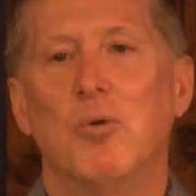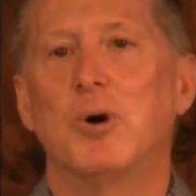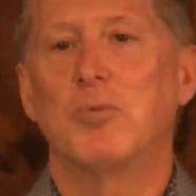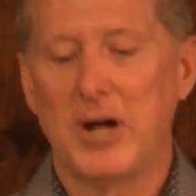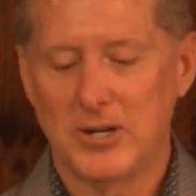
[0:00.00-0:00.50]

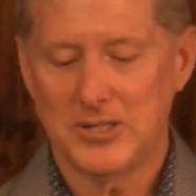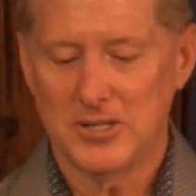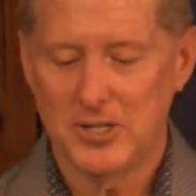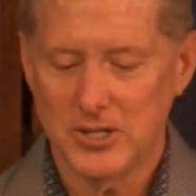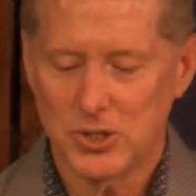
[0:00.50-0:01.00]
One writer
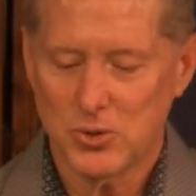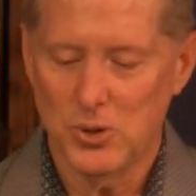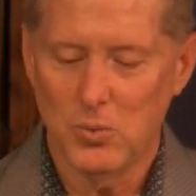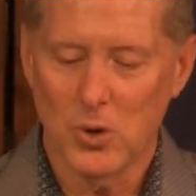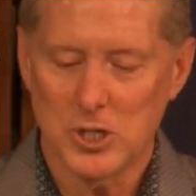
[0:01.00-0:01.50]
says this,
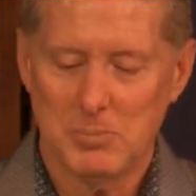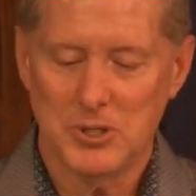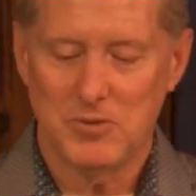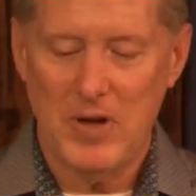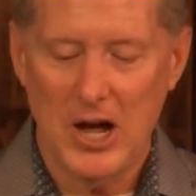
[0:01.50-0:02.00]
true worship
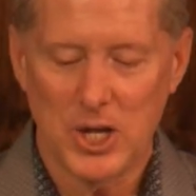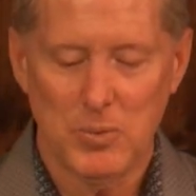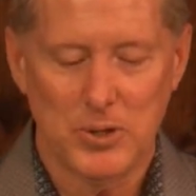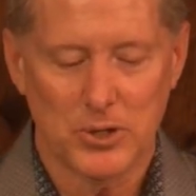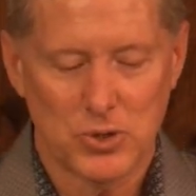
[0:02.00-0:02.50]
is
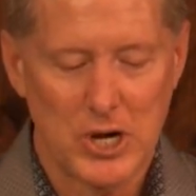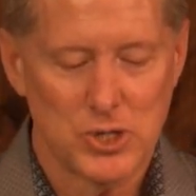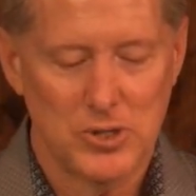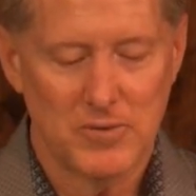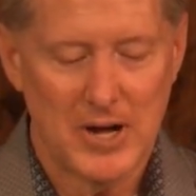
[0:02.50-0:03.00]
valuing or
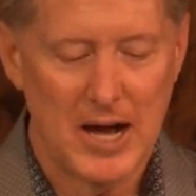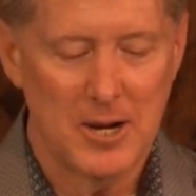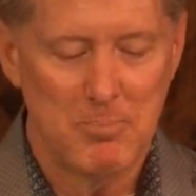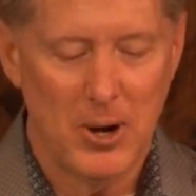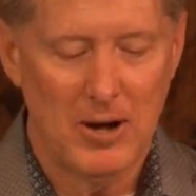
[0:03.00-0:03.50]
treasuring of God
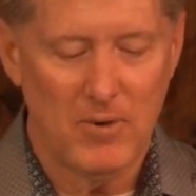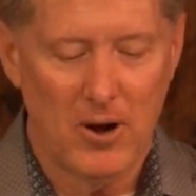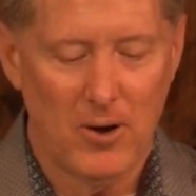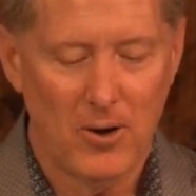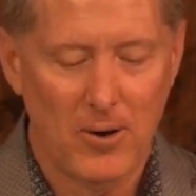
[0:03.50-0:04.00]
above
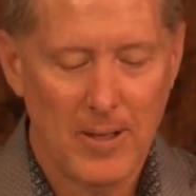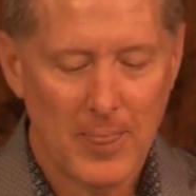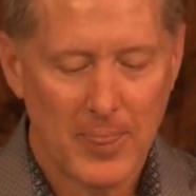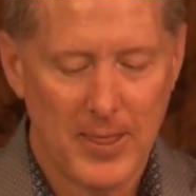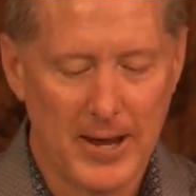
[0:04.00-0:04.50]
all
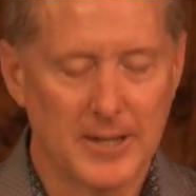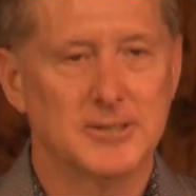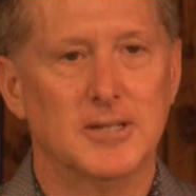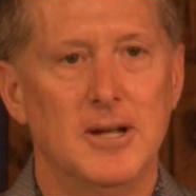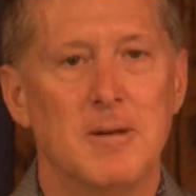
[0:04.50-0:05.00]

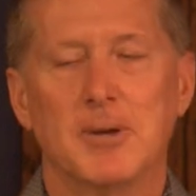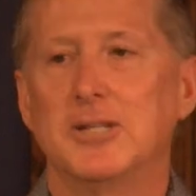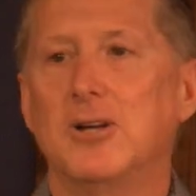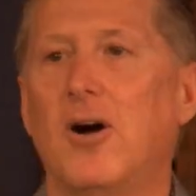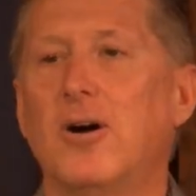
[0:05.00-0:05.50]
things.
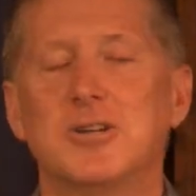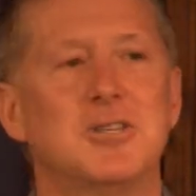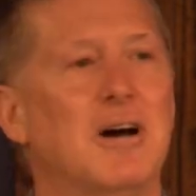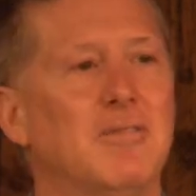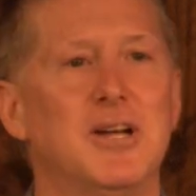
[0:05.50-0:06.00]
Guys, our
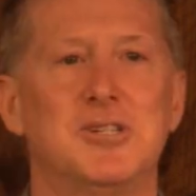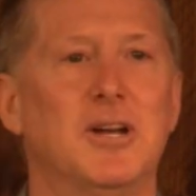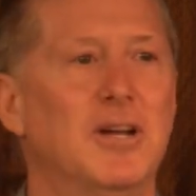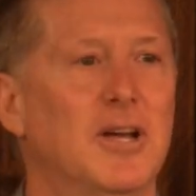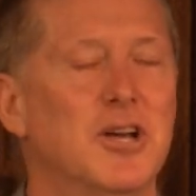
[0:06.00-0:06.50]

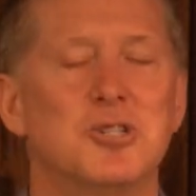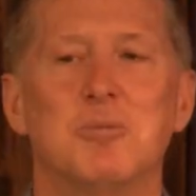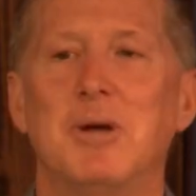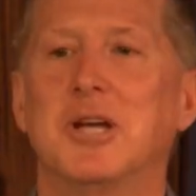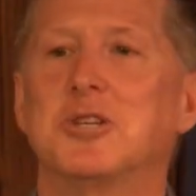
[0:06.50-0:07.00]
salvation should
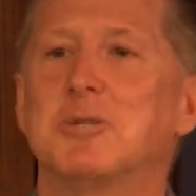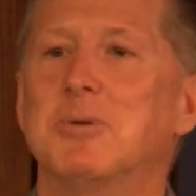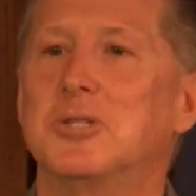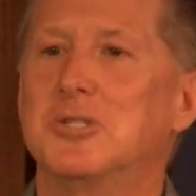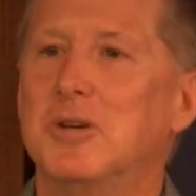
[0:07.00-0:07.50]
make us
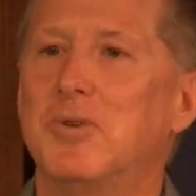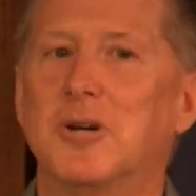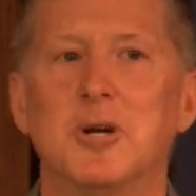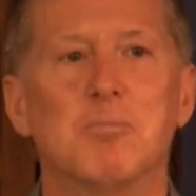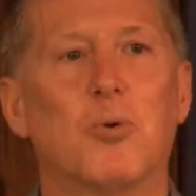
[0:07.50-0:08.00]

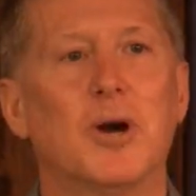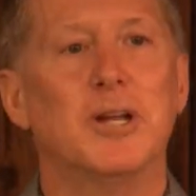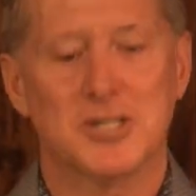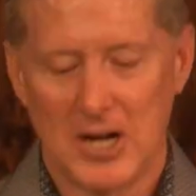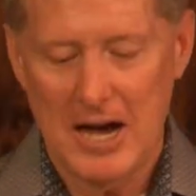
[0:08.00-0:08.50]
specifically
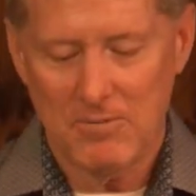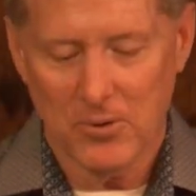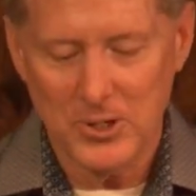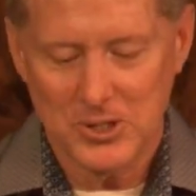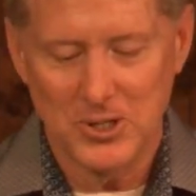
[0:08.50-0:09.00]
praise God
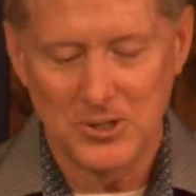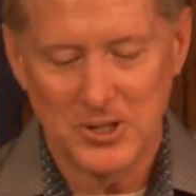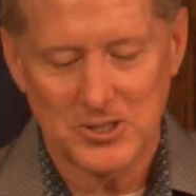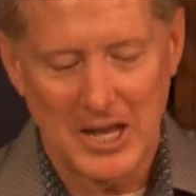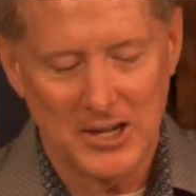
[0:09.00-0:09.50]
for his
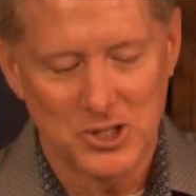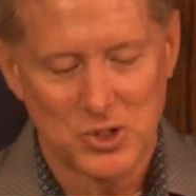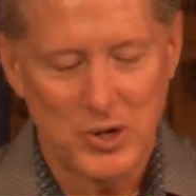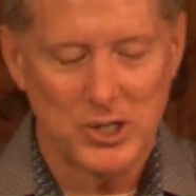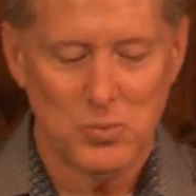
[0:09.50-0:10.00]
goodness and his
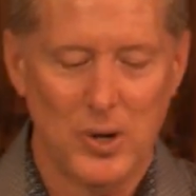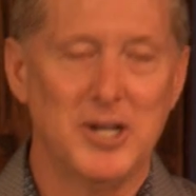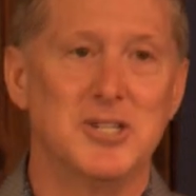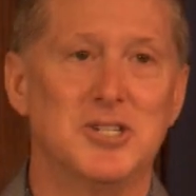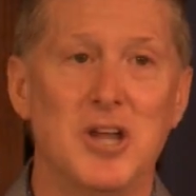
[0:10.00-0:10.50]
grace, what
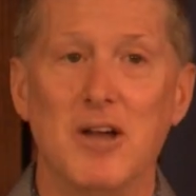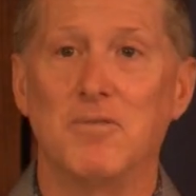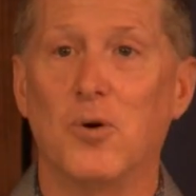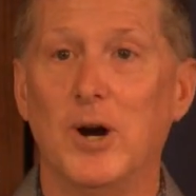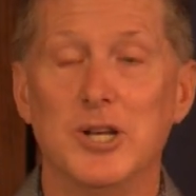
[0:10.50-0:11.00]
he has done
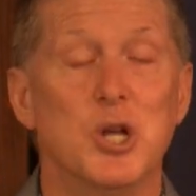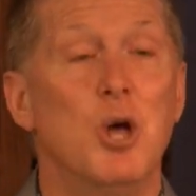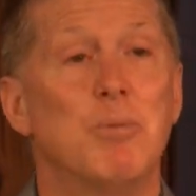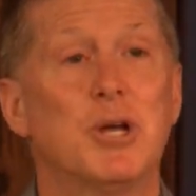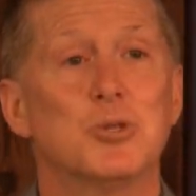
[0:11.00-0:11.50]
for us,
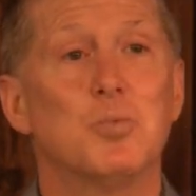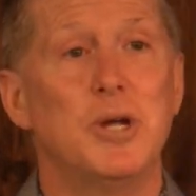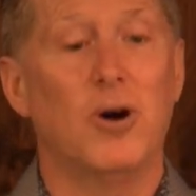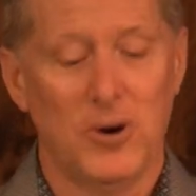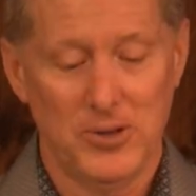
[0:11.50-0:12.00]
because
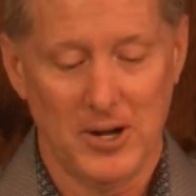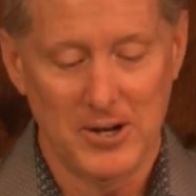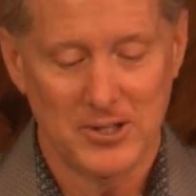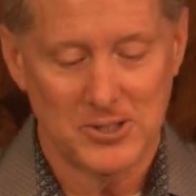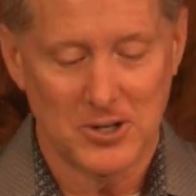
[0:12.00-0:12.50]
we are the
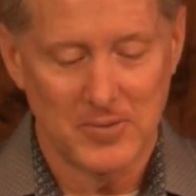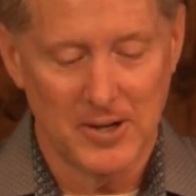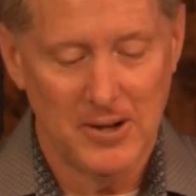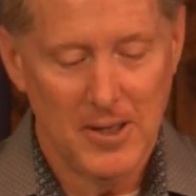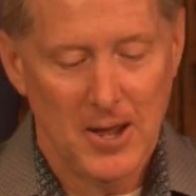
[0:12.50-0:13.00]

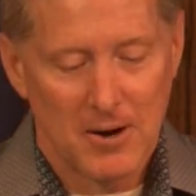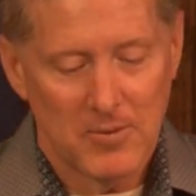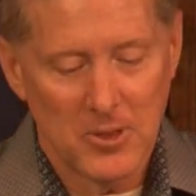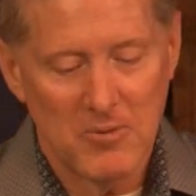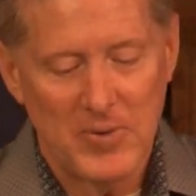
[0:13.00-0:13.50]
undeserving.
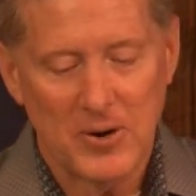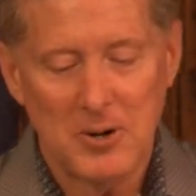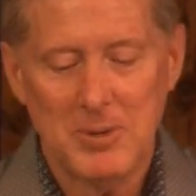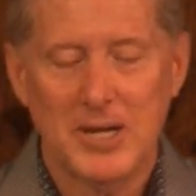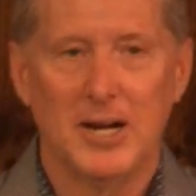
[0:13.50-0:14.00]
From the very
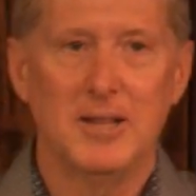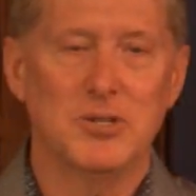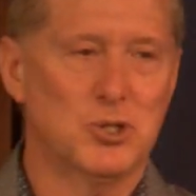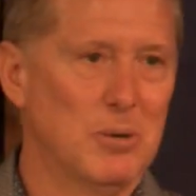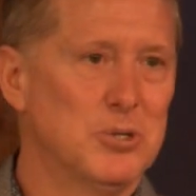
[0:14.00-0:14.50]
beginning of the
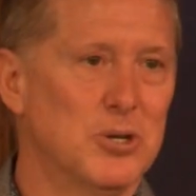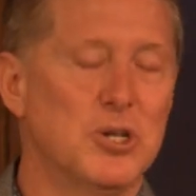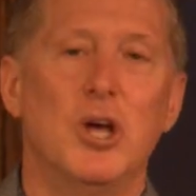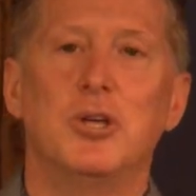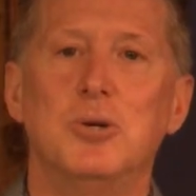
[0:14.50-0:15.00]
scriptures,
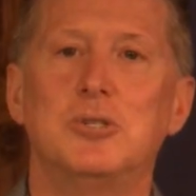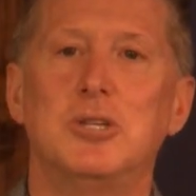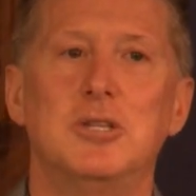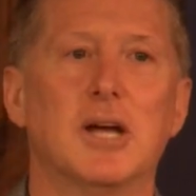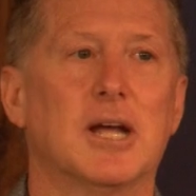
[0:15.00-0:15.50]
you
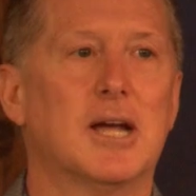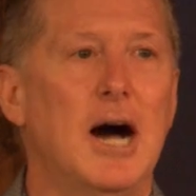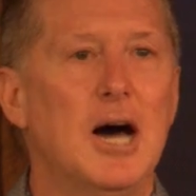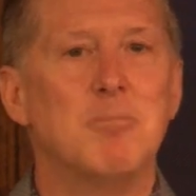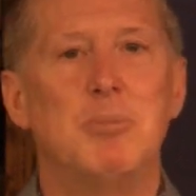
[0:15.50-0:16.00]
see that
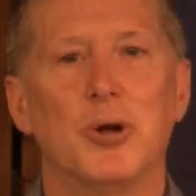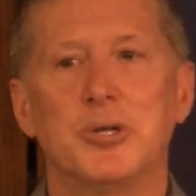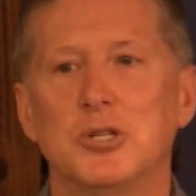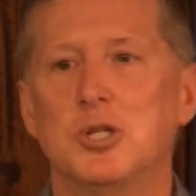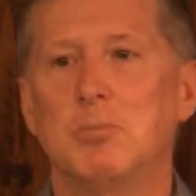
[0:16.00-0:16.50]
God built
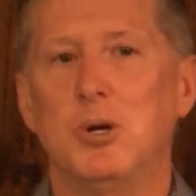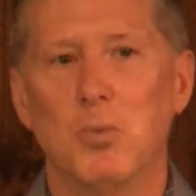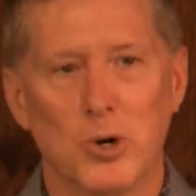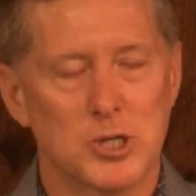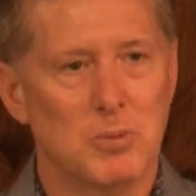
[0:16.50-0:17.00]
us to be
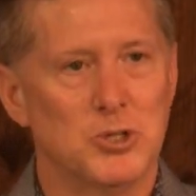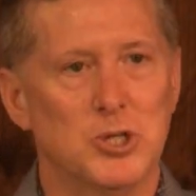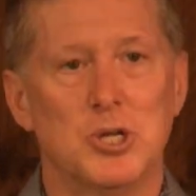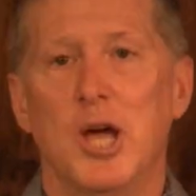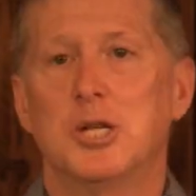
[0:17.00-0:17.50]
worshipers.
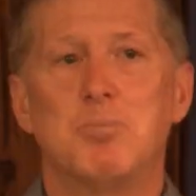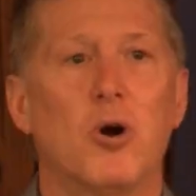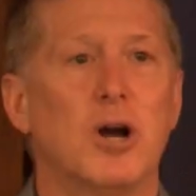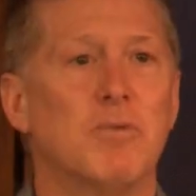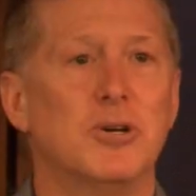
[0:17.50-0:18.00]
It's
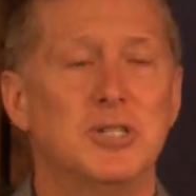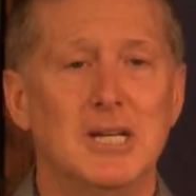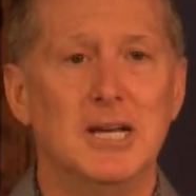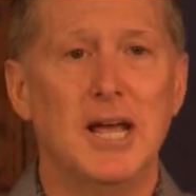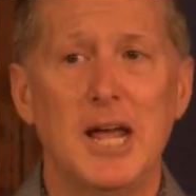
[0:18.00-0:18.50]
part of our
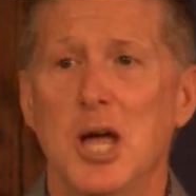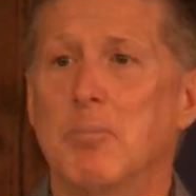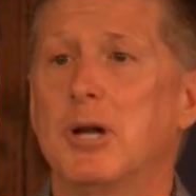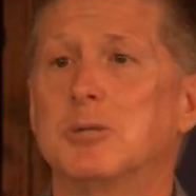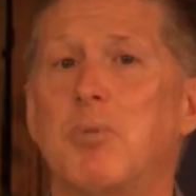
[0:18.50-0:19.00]
DNA,
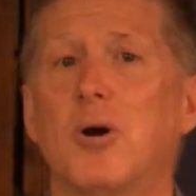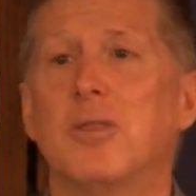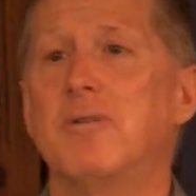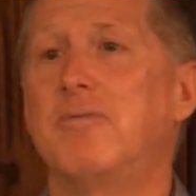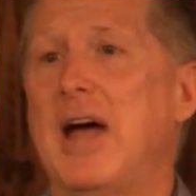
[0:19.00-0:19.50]
but it's part
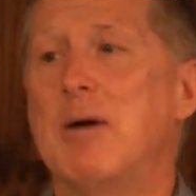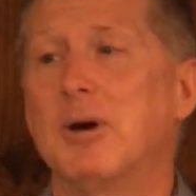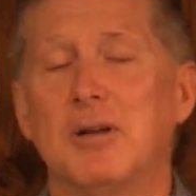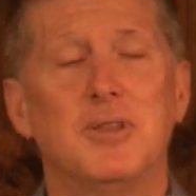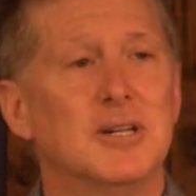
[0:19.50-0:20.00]
of the
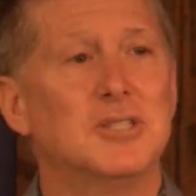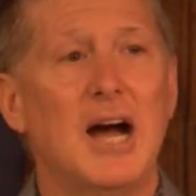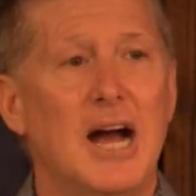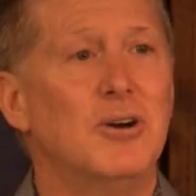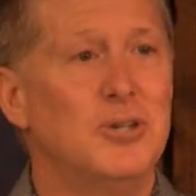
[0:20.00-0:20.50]
fabric of the
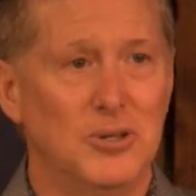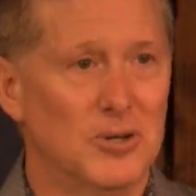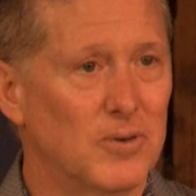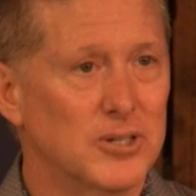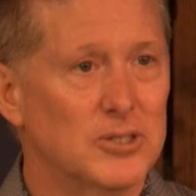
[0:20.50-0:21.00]
entire
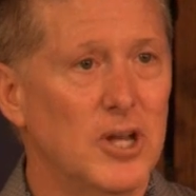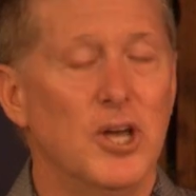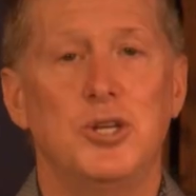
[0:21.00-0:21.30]
universe.